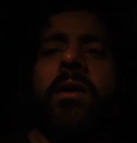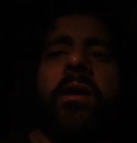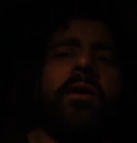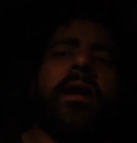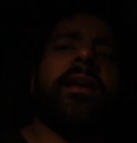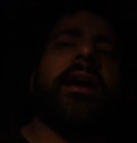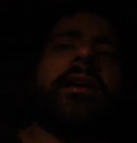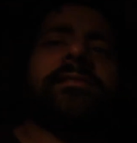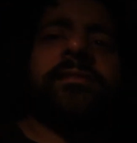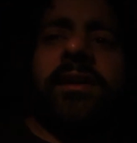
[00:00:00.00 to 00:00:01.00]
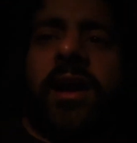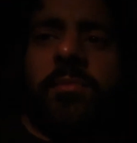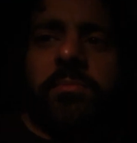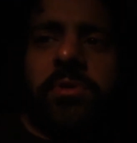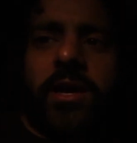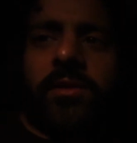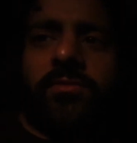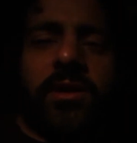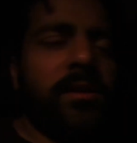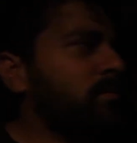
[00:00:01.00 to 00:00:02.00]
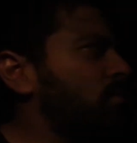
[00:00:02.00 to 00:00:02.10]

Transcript: All right, guys, I'm in Pocket Rocket.